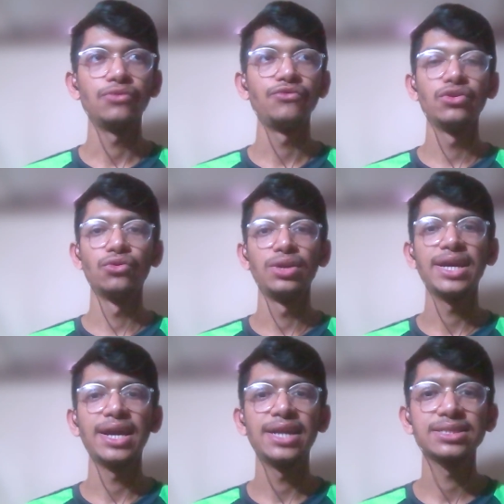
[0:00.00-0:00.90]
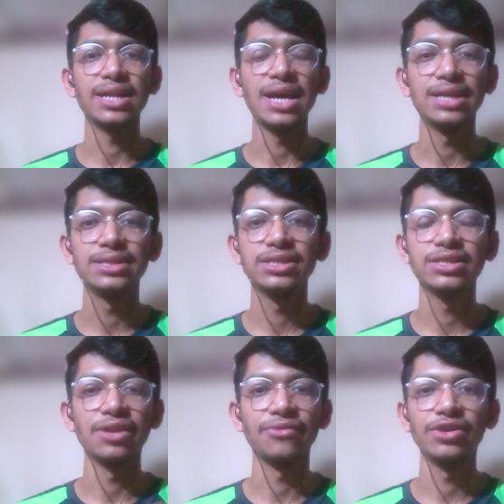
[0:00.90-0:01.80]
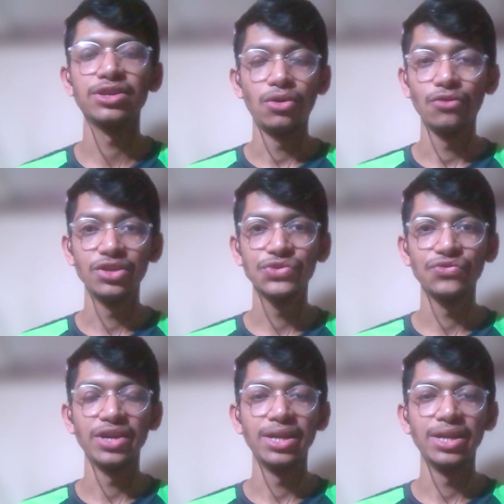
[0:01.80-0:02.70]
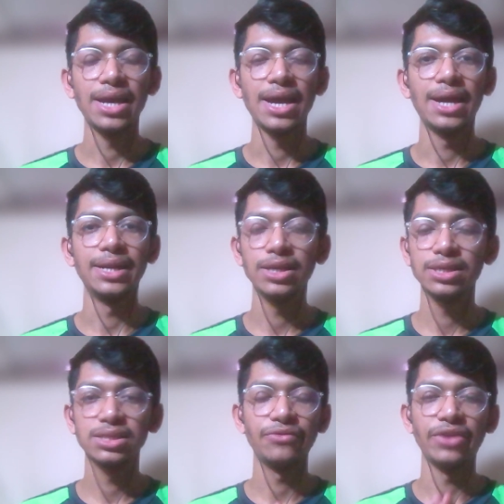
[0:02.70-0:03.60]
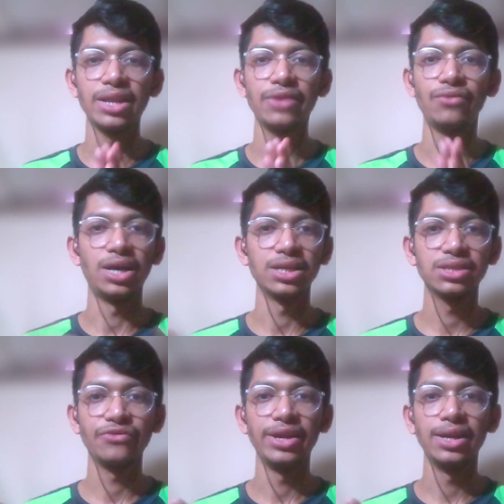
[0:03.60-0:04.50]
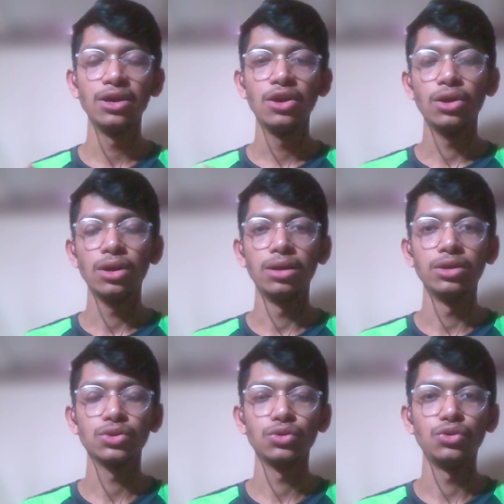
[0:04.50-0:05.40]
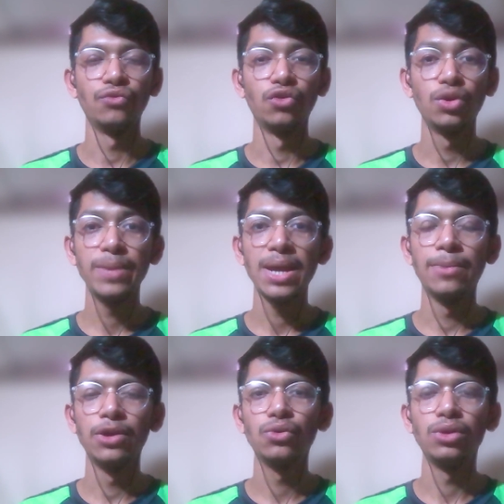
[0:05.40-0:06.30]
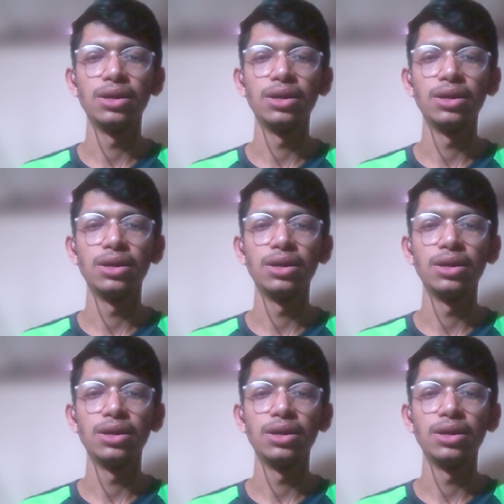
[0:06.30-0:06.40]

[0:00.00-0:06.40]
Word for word: we only had scratched the surface of this field, and it is a very vast field, uh, so you won't be able to